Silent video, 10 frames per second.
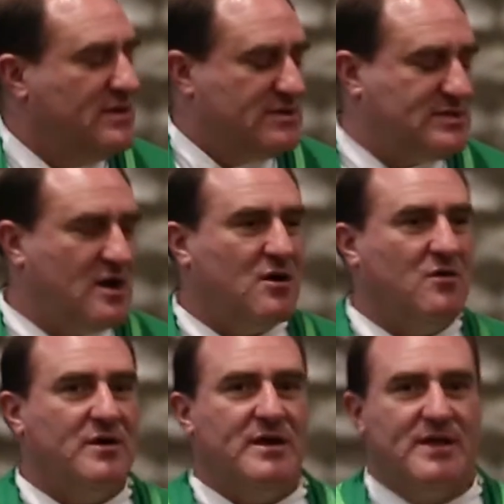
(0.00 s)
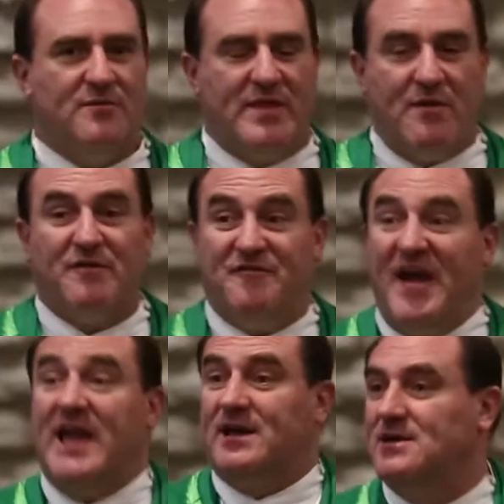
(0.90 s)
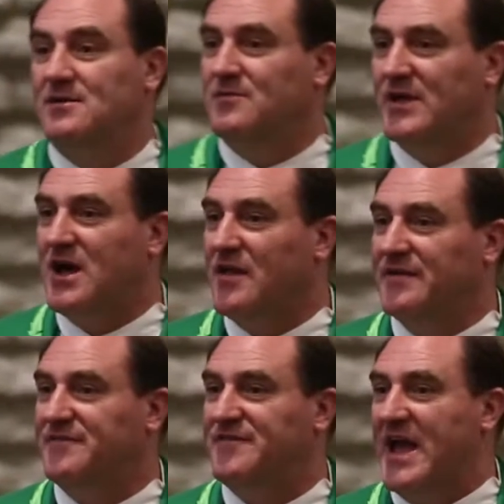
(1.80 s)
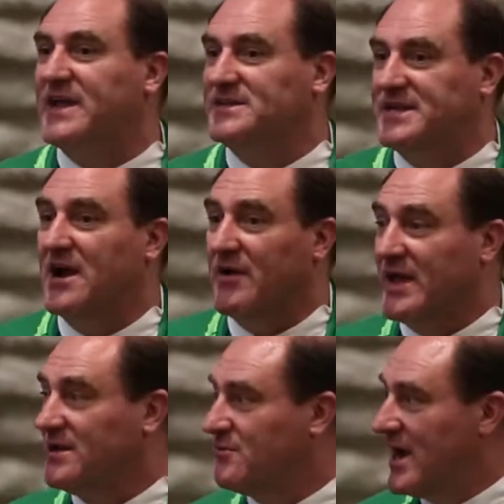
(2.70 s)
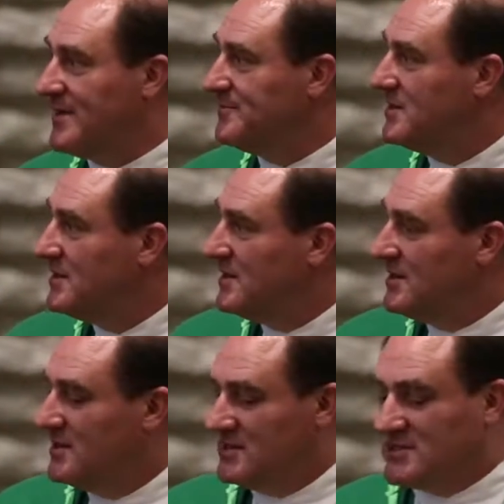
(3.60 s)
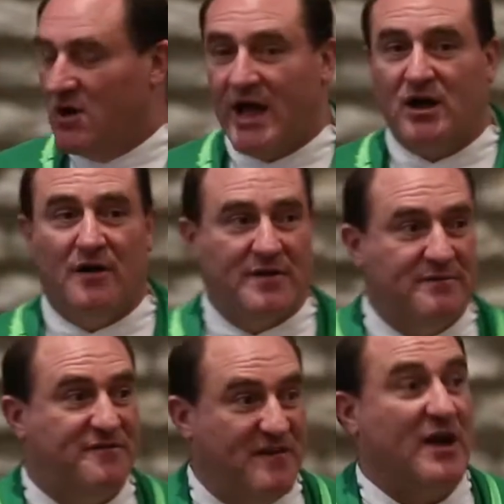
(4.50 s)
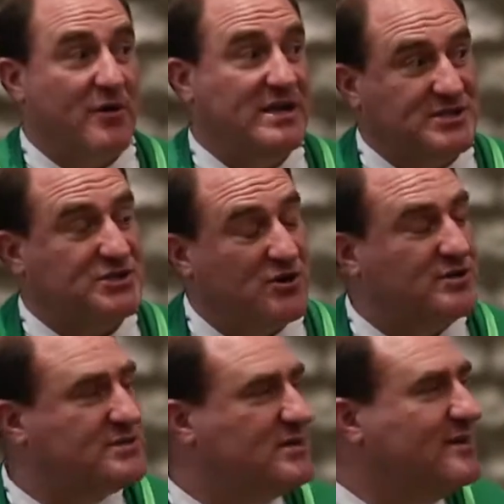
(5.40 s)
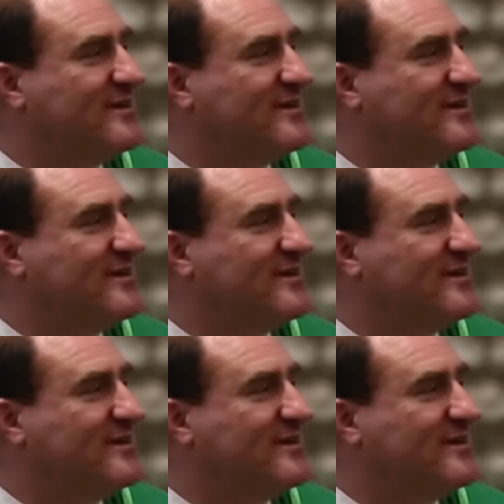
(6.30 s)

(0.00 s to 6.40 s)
So they were fake. They call it fake dairy, right? So I call them fairy desserts.